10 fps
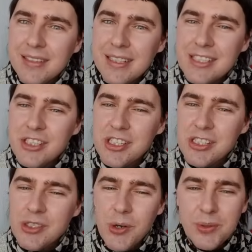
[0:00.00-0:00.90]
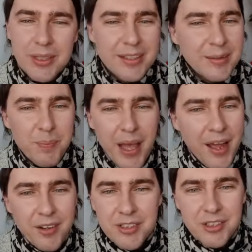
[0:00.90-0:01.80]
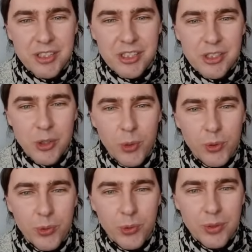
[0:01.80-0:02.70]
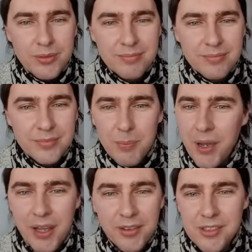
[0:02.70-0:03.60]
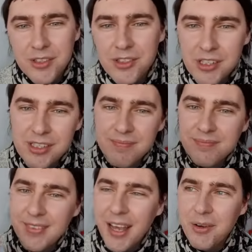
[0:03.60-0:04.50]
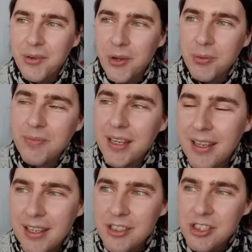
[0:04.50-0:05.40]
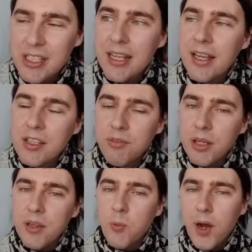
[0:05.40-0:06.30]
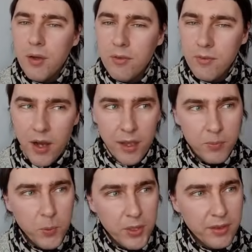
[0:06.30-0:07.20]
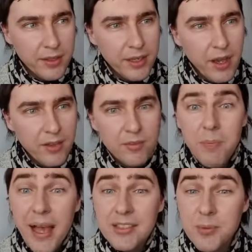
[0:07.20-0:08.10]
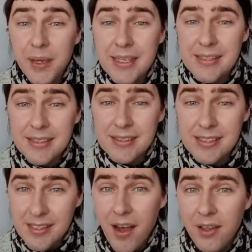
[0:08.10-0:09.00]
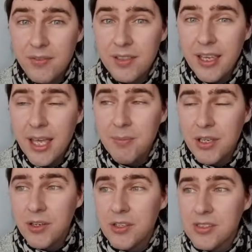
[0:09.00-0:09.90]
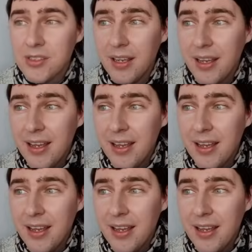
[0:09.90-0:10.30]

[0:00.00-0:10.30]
it's just so, the patterns are just so cool. Patterns are just, I don't know. It's just, and I really vibe with the kind of back to basics design of the game, because